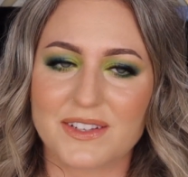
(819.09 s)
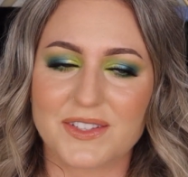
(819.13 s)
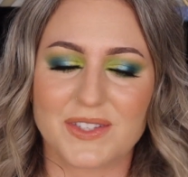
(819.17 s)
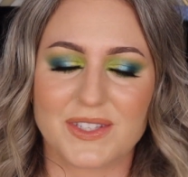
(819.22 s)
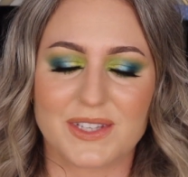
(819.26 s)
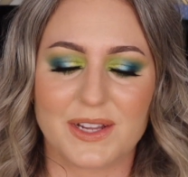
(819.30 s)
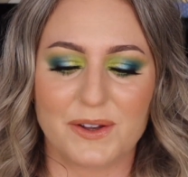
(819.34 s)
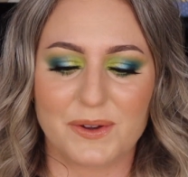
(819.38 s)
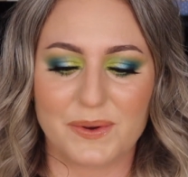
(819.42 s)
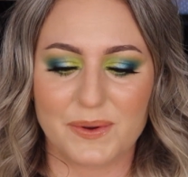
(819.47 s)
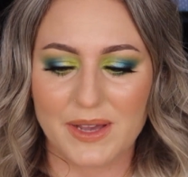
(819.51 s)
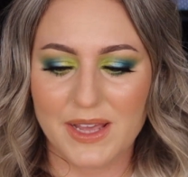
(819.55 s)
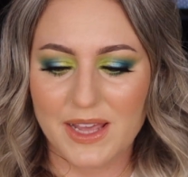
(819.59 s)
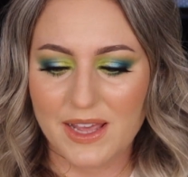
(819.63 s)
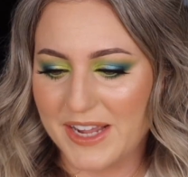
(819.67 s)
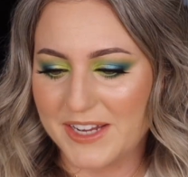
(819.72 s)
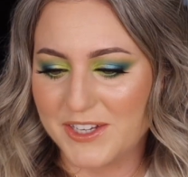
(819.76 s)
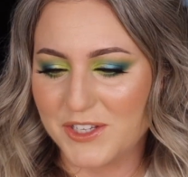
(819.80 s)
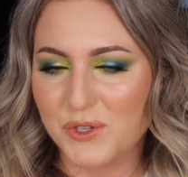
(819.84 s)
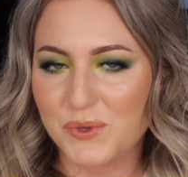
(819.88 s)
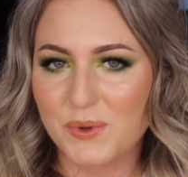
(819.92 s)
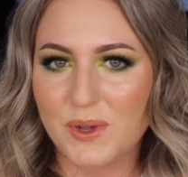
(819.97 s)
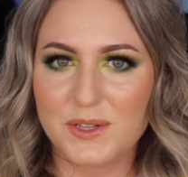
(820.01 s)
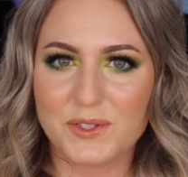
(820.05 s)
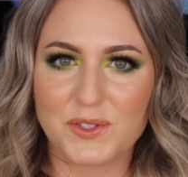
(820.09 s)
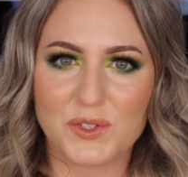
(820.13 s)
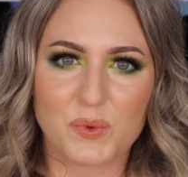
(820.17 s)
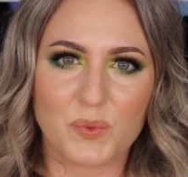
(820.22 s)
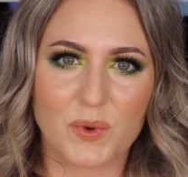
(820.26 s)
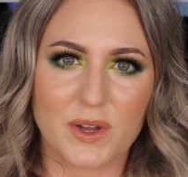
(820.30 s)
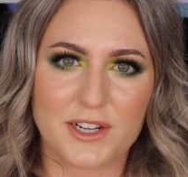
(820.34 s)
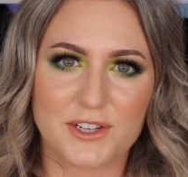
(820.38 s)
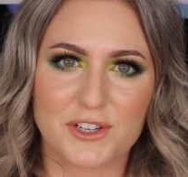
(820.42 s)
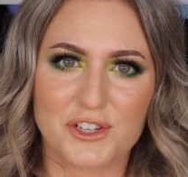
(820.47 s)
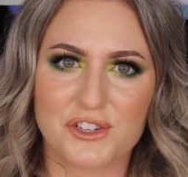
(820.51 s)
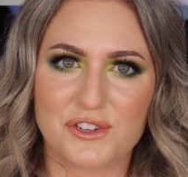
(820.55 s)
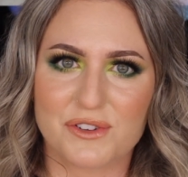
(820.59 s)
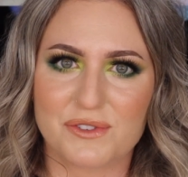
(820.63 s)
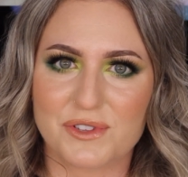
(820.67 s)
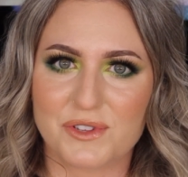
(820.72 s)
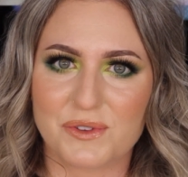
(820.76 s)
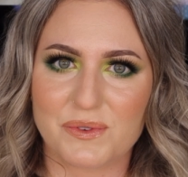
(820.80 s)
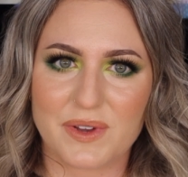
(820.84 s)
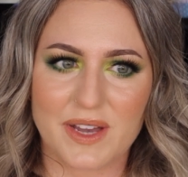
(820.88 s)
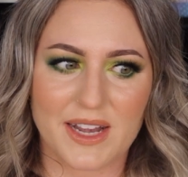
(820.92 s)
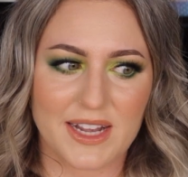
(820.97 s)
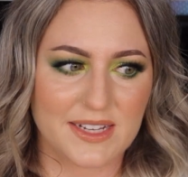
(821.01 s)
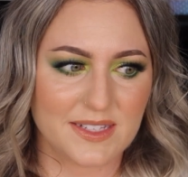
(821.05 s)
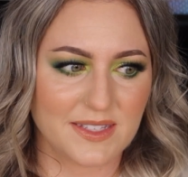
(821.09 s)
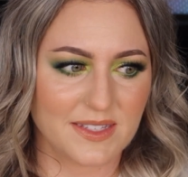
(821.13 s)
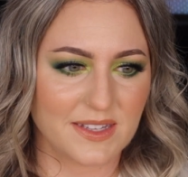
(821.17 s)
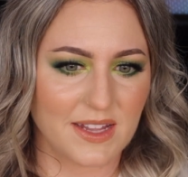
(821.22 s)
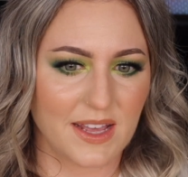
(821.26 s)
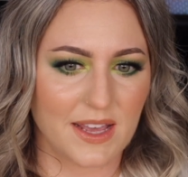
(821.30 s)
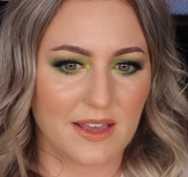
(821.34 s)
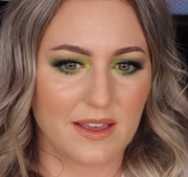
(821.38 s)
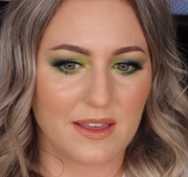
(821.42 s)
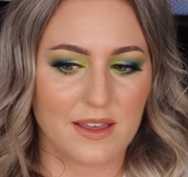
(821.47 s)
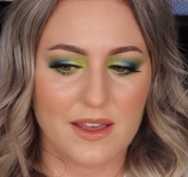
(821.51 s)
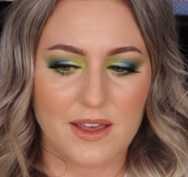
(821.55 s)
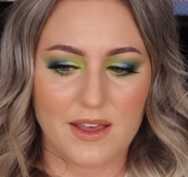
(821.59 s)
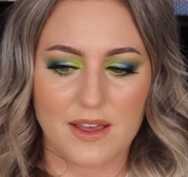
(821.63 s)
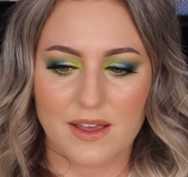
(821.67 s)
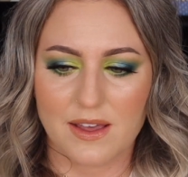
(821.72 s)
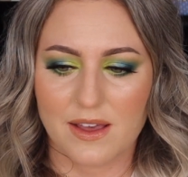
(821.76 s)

So I do also want to show you guys like,